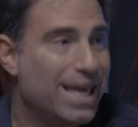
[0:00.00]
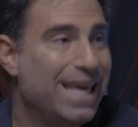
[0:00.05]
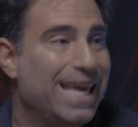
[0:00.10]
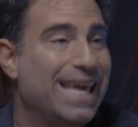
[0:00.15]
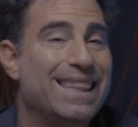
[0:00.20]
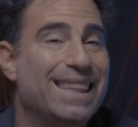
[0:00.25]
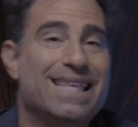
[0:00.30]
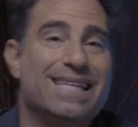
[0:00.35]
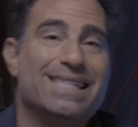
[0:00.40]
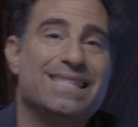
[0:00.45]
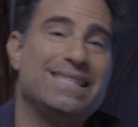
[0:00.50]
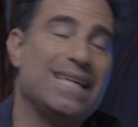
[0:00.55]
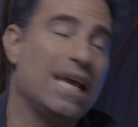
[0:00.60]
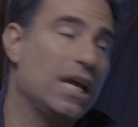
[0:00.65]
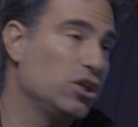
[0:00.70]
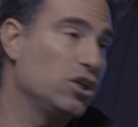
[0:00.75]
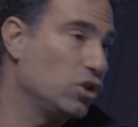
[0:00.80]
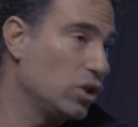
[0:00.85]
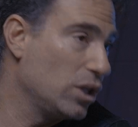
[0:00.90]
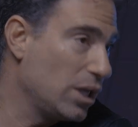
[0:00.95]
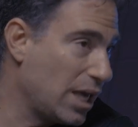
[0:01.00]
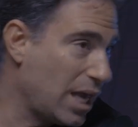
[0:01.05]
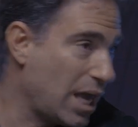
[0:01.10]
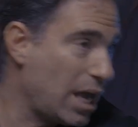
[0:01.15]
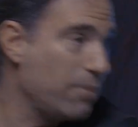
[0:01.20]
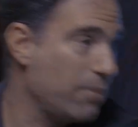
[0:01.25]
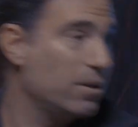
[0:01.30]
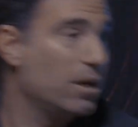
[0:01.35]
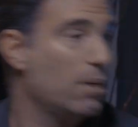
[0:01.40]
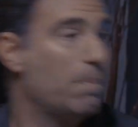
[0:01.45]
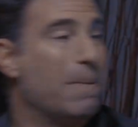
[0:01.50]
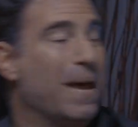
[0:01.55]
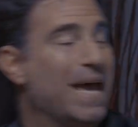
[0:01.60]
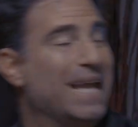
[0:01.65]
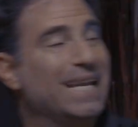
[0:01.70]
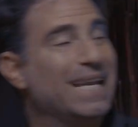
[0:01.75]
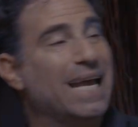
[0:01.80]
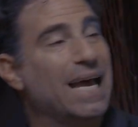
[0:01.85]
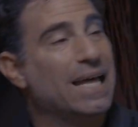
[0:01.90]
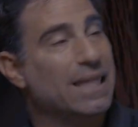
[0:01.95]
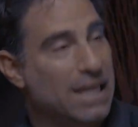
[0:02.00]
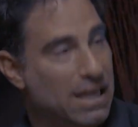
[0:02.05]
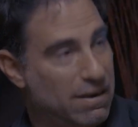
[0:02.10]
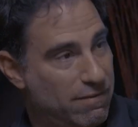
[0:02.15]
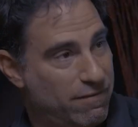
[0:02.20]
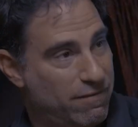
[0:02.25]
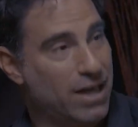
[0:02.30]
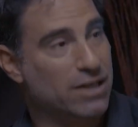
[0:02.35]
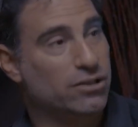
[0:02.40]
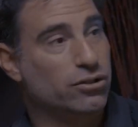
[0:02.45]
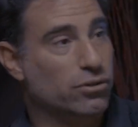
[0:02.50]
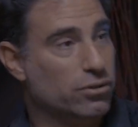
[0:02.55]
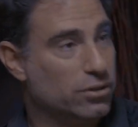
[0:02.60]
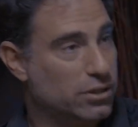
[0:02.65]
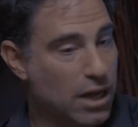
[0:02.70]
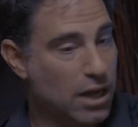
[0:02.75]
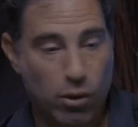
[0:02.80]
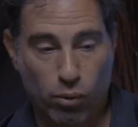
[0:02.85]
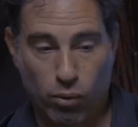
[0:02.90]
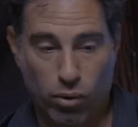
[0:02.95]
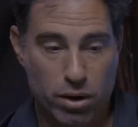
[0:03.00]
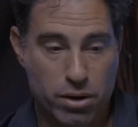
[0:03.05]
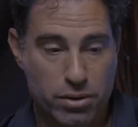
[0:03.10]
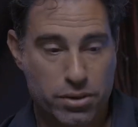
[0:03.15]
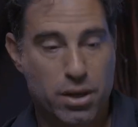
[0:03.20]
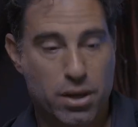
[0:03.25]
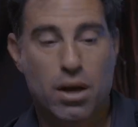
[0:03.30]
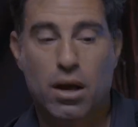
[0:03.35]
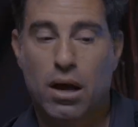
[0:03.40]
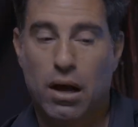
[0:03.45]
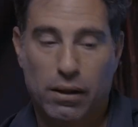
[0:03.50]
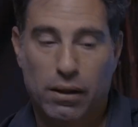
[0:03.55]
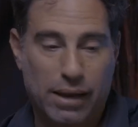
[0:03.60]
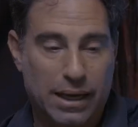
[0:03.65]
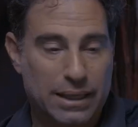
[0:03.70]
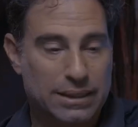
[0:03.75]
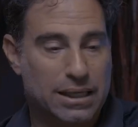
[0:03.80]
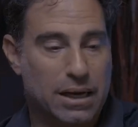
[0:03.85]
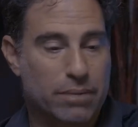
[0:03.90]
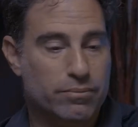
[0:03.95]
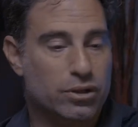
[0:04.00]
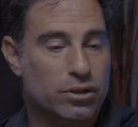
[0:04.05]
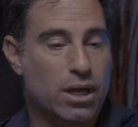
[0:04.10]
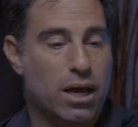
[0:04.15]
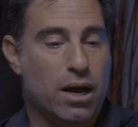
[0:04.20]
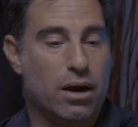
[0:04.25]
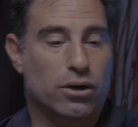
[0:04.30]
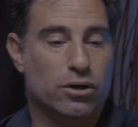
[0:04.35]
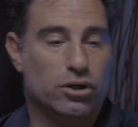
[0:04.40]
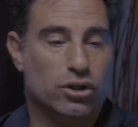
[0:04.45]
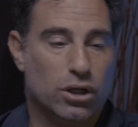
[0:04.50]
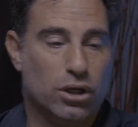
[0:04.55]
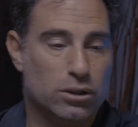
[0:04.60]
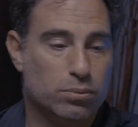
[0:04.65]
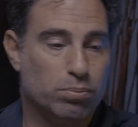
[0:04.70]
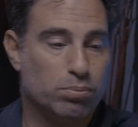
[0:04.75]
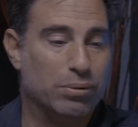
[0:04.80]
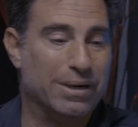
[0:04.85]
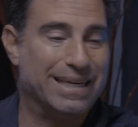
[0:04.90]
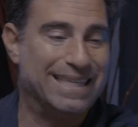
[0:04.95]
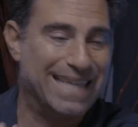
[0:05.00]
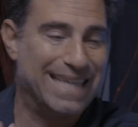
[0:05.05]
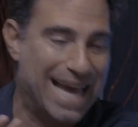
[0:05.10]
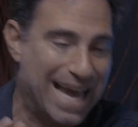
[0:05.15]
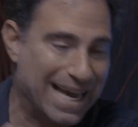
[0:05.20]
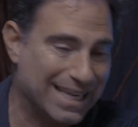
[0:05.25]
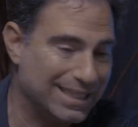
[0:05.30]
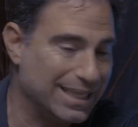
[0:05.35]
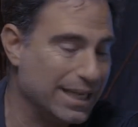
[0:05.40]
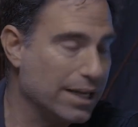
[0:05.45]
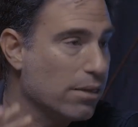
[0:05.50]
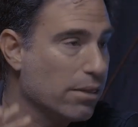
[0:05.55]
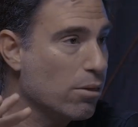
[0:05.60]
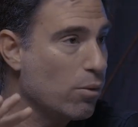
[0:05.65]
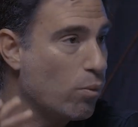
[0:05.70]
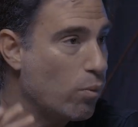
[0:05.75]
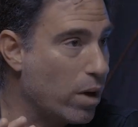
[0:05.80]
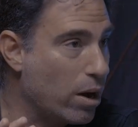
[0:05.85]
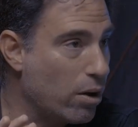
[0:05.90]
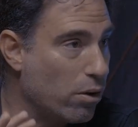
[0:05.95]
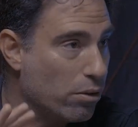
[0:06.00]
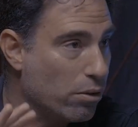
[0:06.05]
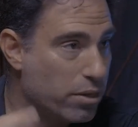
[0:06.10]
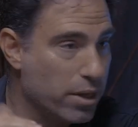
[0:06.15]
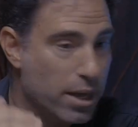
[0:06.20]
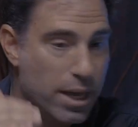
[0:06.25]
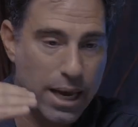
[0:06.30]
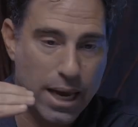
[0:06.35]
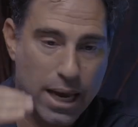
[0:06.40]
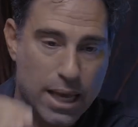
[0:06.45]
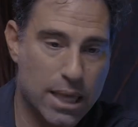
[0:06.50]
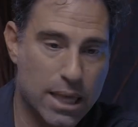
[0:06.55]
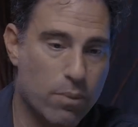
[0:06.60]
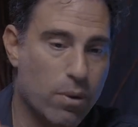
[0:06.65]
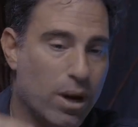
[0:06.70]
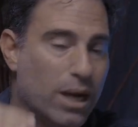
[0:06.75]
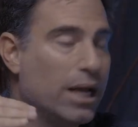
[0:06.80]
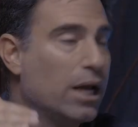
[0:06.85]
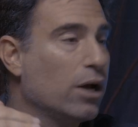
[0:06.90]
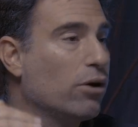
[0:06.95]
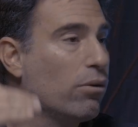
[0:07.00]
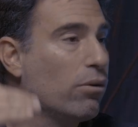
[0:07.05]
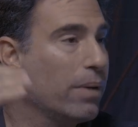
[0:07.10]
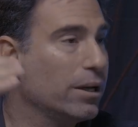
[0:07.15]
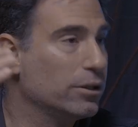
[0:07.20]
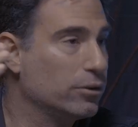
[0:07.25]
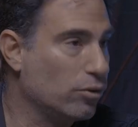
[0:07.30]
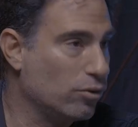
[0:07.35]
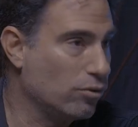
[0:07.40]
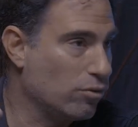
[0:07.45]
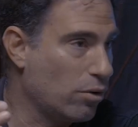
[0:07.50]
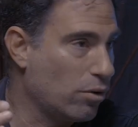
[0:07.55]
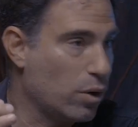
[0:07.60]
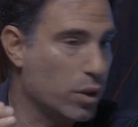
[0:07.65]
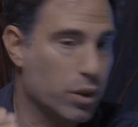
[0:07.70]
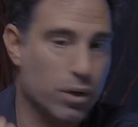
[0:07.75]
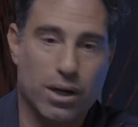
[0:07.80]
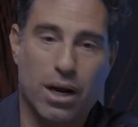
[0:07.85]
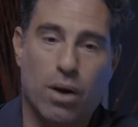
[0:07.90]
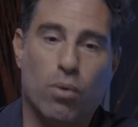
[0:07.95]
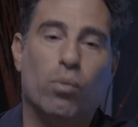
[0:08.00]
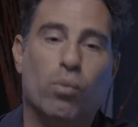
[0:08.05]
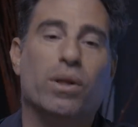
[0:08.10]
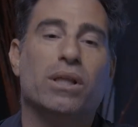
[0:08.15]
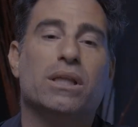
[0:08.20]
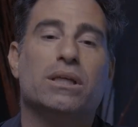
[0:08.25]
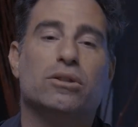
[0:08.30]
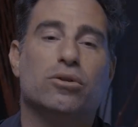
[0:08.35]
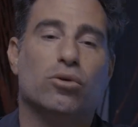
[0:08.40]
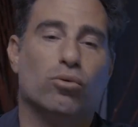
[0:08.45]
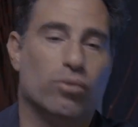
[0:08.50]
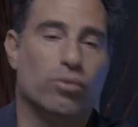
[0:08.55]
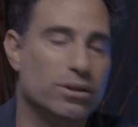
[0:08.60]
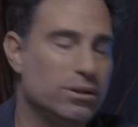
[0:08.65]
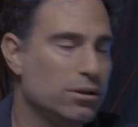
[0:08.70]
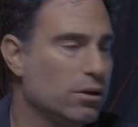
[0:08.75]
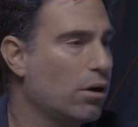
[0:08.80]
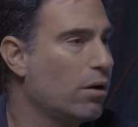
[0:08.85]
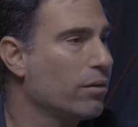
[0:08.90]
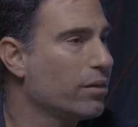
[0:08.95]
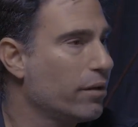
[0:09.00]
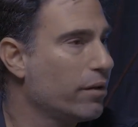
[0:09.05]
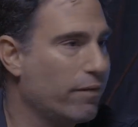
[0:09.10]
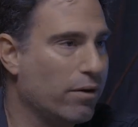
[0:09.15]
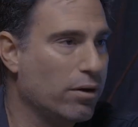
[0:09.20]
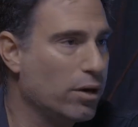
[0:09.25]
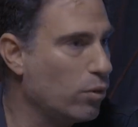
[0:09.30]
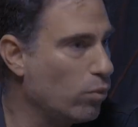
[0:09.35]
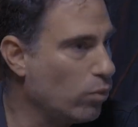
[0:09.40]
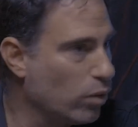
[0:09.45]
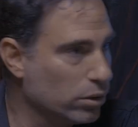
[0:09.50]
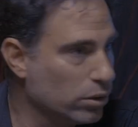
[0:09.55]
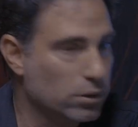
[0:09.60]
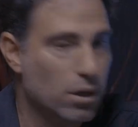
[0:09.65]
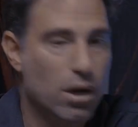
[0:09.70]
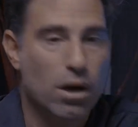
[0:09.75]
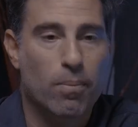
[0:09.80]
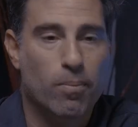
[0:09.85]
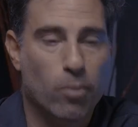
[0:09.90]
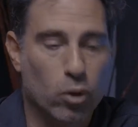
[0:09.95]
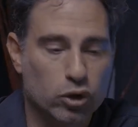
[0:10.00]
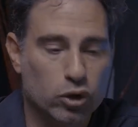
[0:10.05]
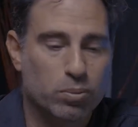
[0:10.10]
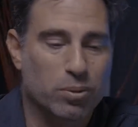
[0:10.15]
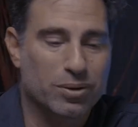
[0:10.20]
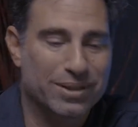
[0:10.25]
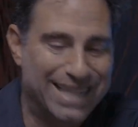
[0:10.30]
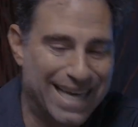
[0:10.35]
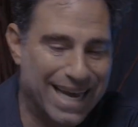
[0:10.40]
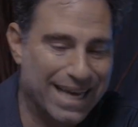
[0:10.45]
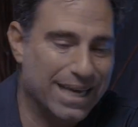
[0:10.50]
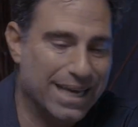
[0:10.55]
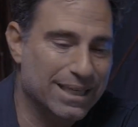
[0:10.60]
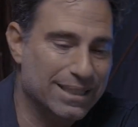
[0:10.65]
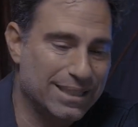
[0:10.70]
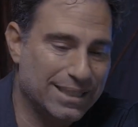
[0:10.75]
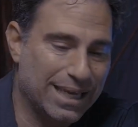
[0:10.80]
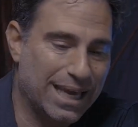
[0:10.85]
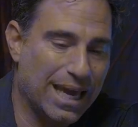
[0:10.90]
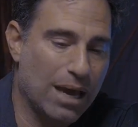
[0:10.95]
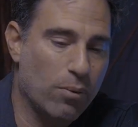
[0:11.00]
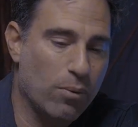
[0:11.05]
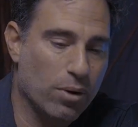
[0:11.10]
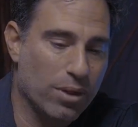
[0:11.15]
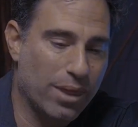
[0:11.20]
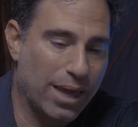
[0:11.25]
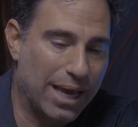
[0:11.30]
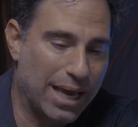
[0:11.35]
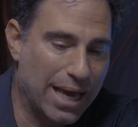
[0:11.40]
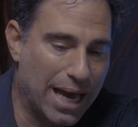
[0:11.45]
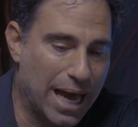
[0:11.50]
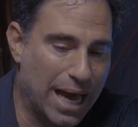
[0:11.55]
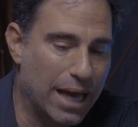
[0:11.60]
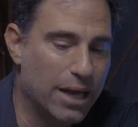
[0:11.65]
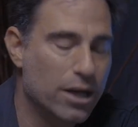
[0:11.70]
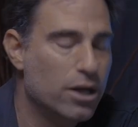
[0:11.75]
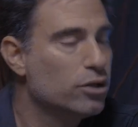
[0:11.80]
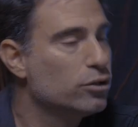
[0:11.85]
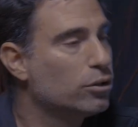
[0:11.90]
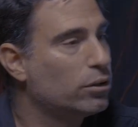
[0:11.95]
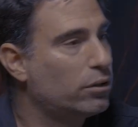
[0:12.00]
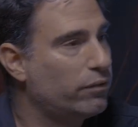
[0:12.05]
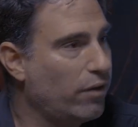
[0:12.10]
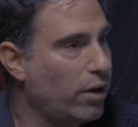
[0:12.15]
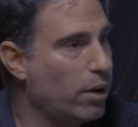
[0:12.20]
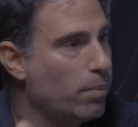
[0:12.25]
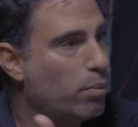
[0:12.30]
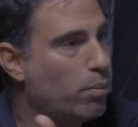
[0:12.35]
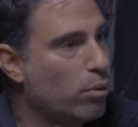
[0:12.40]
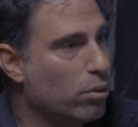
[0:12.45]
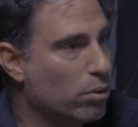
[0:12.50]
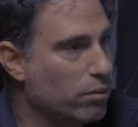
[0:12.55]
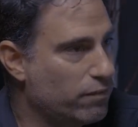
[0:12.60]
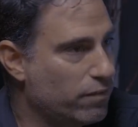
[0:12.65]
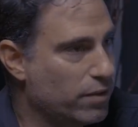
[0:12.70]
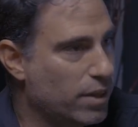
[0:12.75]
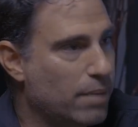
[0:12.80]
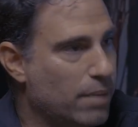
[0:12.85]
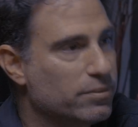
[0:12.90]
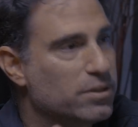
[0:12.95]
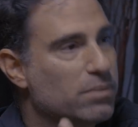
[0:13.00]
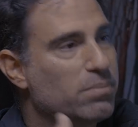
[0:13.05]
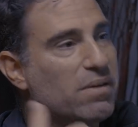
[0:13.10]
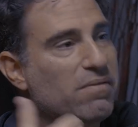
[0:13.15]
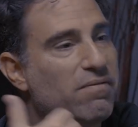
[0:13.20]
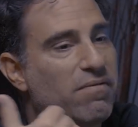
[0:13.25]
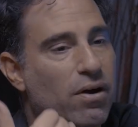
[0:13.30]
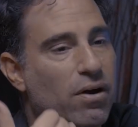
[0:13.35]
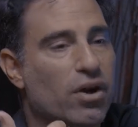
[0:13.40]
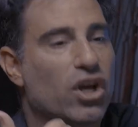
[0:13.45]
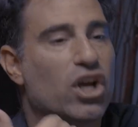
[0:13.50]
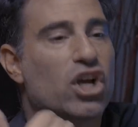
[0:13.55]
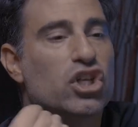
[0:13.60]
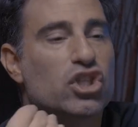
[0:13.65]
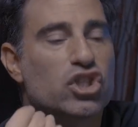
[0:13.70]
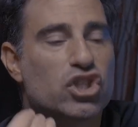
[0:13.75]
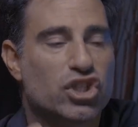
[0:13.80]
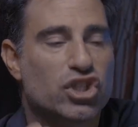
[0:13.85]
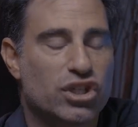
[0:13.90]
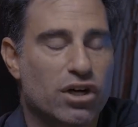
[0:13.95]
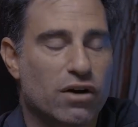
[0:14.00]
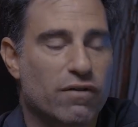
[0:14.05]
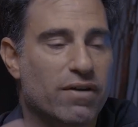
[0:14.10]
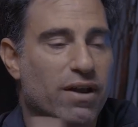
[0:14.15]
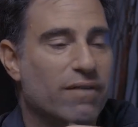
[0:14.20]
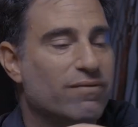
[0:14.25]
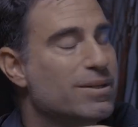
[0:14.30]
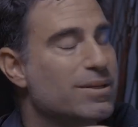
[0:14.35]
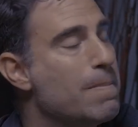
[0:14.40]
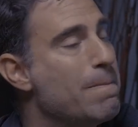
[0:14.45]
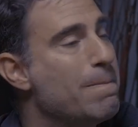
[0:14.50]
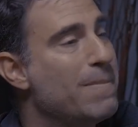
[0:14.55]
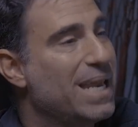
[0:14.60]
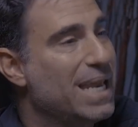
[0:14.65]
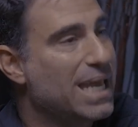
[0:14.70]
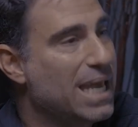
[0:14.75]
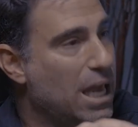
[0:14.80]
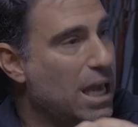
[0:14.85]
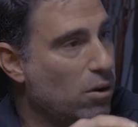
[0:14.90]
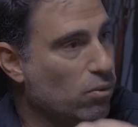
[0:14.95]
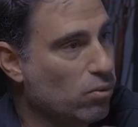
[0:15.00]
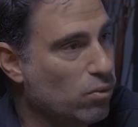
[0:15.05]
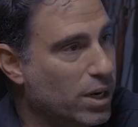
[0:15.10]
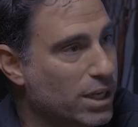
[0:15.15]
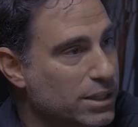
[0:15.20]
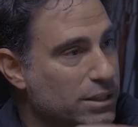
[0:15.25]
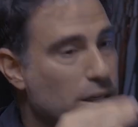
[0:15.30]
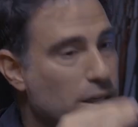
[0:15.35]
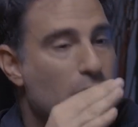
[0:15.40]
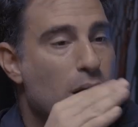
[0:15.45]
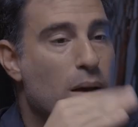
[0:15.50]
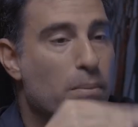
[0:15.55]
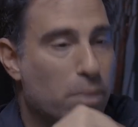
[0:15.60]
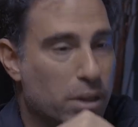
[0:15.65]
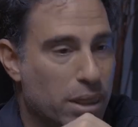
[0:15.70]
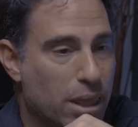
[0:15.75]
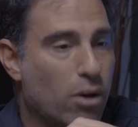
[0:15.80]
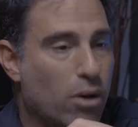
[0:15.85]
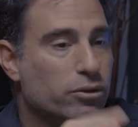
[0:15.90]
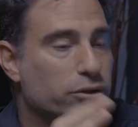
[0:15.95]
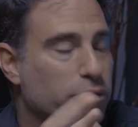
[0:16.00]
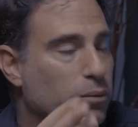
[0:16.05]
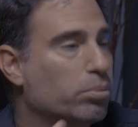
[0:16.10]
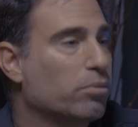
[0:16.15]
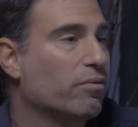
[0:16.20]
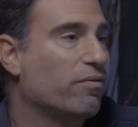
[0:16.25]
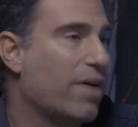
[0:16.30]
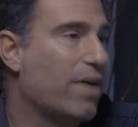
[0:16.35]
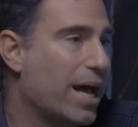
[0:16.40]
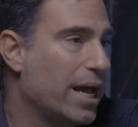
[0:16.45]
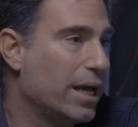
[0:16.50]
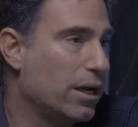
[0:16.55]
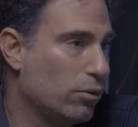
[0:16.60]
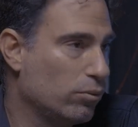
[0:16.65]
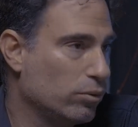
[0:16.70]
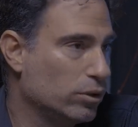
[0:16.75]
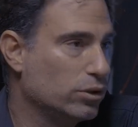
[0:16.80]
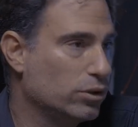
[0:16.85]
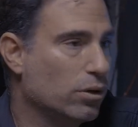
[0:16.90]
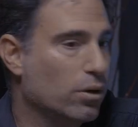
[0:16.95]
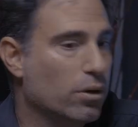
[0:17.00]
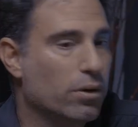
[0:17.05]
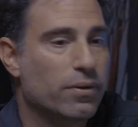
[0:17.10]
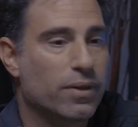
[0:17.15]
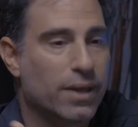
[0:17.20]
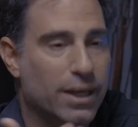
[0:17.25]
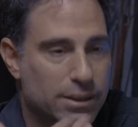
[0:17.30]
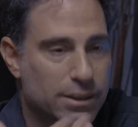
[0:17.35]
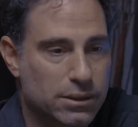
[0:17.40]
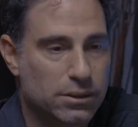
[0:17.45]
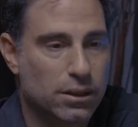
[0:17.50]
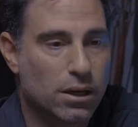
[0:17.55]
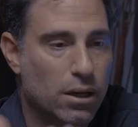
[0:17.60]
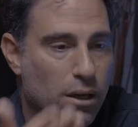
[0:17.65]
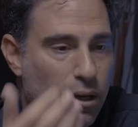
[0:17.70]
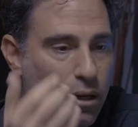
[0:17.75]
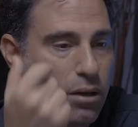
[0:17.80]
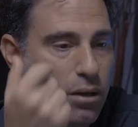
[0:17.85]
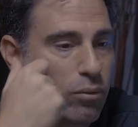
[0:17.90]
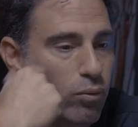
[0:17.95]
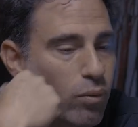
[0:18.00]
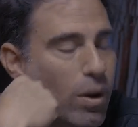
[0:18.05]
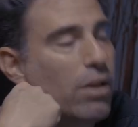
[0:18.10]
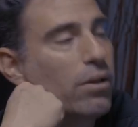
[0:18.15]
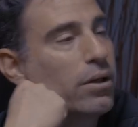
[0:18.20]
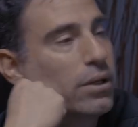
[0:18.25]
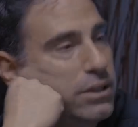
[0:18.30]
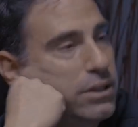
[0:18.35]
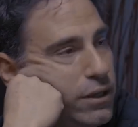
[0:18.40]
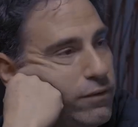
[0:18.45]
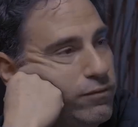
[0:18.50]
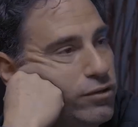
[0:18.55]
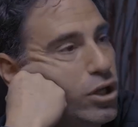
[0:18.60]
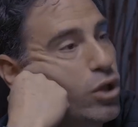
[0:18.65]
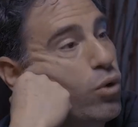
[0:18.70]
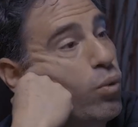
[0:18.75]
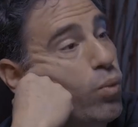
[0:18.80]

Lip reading: At this stage in the game, and depending on the investor's net worth, a lot of times they are just protecting the wealth and they want incremental growth. They're not willing to risk it all. They've already worked multiple decades to get where they got. So it's very important for them to be very conservative to mitigate risk, but to also provide a return that's relative to the